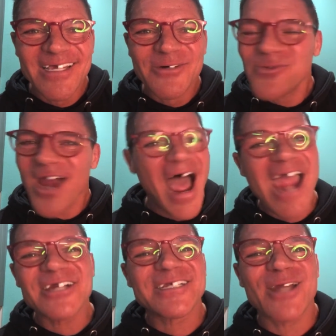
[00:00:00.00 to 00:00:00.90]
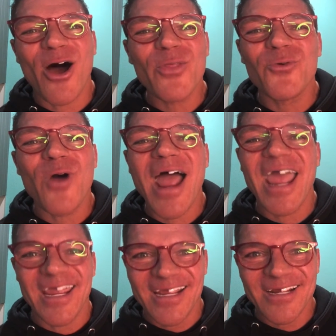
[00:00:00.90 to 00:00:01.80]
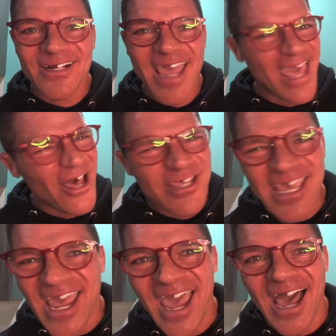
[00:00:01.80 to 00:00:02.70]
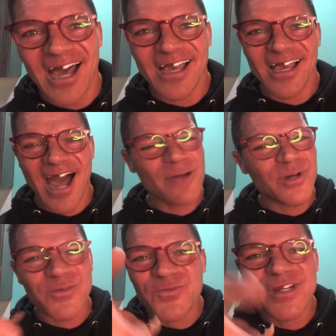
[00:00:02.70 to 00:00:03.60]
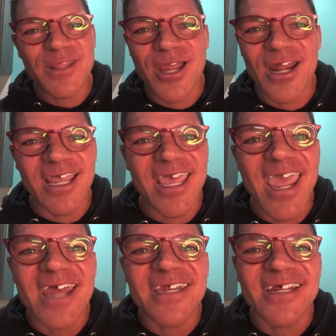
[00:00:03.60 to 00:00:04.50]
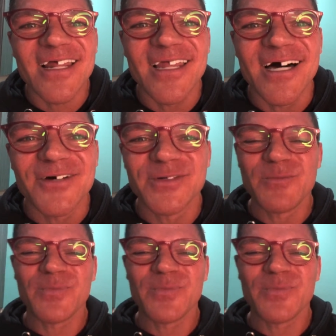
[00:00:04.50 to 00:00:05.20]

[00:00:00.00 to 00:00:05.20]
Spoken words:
We're Ironton all the way. Hell yeah. I'm going to fit in there like a hand in a glove.